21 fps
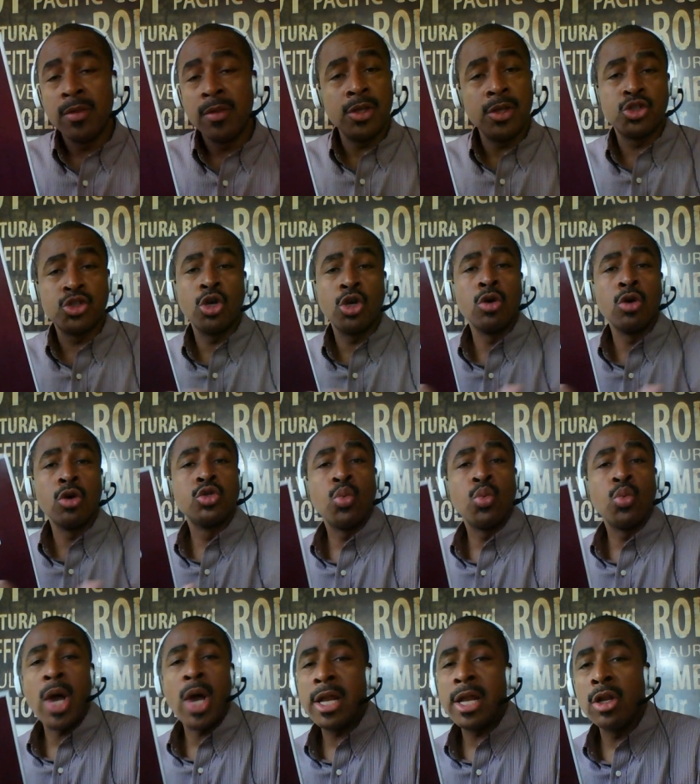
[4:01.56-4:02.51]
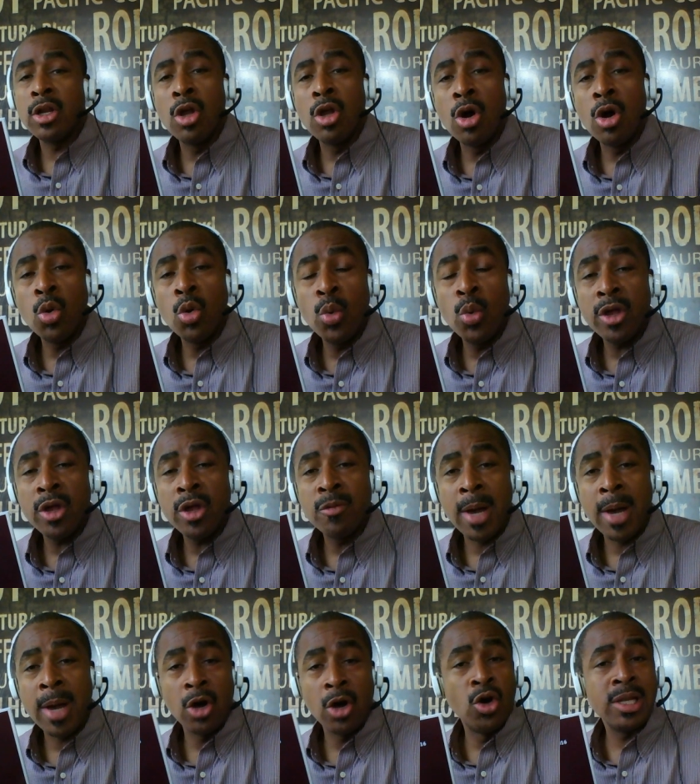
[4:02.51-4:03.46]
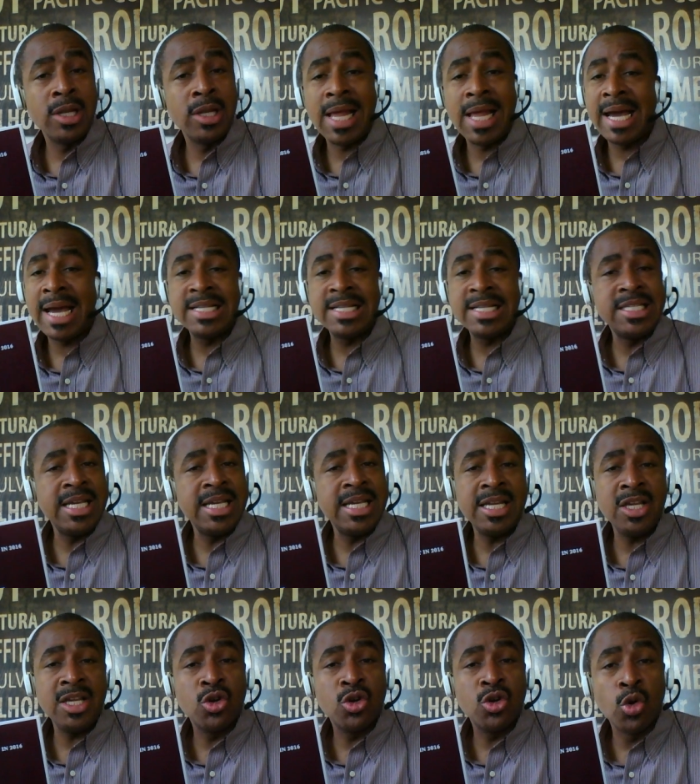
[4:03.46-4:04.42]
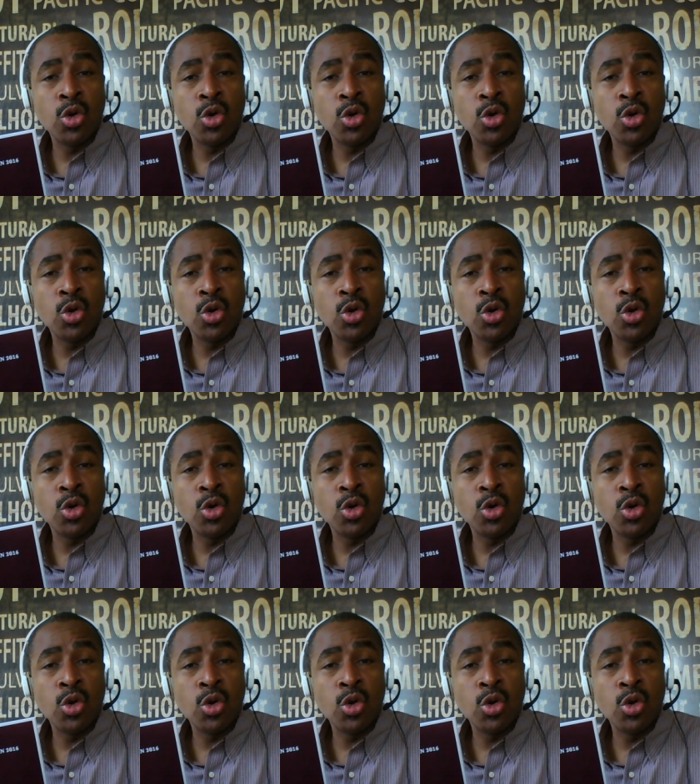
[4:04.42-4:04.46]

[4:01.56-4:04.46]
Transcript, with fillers: This goes right along with my online GED